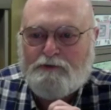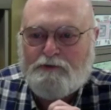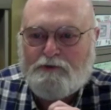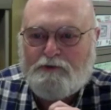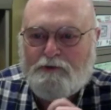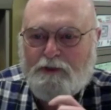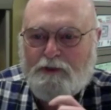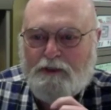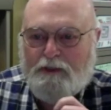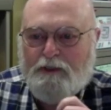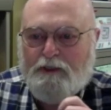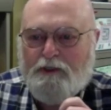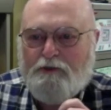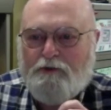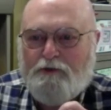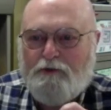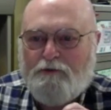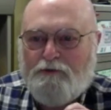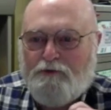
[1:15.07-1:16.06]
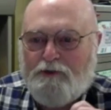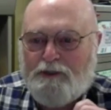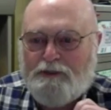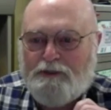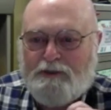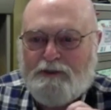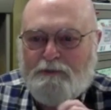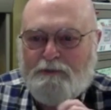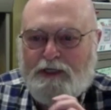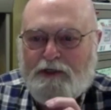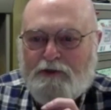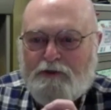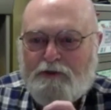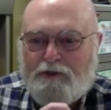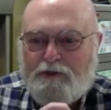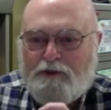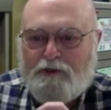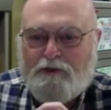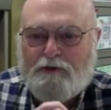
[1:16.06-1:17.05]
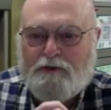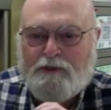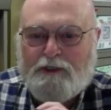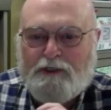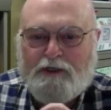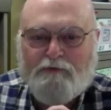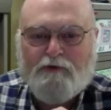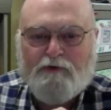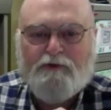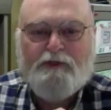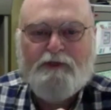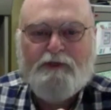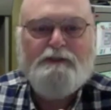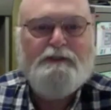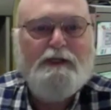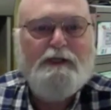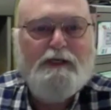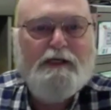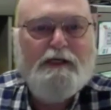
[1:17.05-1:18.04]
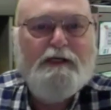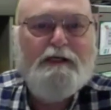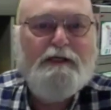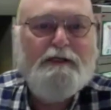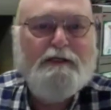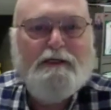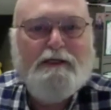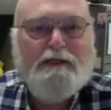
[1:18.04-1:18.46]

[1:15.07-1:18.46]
So don't think somehow you're going to learn everything today